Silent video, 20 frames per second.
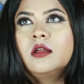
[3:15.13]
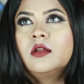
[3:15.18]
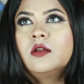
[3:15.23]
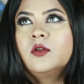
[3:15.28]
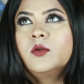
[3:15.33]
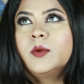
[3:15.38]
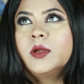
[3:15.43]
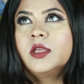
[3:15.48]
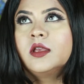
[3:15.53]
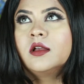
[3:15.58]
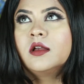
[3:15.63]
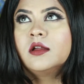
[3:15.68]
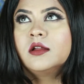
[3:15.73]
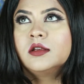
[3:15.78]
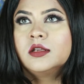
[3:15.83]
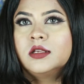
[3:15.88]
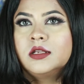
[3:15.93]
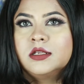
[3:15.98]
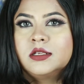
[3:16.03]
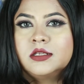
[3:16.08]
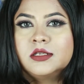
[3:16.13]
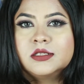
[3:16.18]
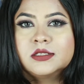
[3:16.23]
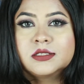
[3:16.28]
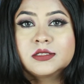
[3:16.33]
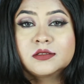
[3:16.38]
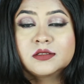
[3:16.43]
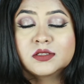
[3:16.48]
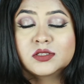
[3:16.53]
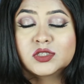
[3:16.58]
oh my god, it
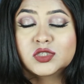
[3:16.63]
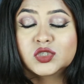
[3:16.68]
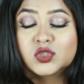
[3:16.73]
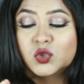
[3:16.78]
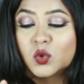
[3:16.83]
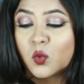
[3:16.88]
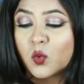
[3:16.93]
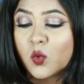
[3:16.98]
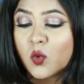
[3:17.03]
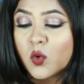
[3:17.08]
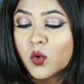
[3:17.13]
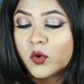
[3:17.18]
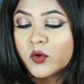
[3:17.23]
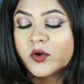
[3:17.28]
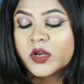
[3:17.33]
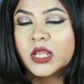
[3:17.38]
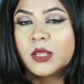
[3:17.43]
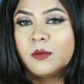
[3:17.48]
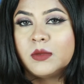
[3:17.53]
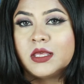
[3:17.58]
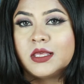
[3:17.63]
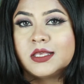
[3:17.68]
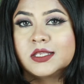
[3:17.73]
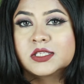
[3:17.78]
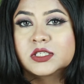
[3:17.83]
is so creamy,